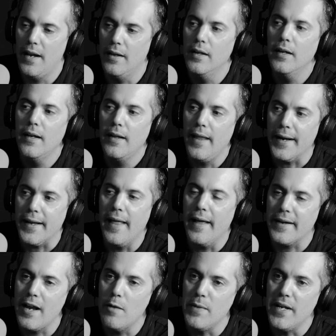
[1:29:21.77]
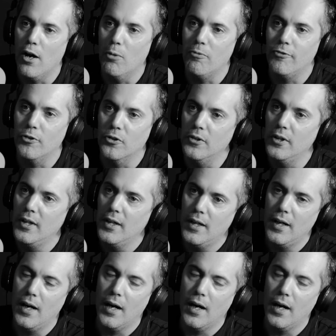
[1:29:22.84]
And it can be helpful.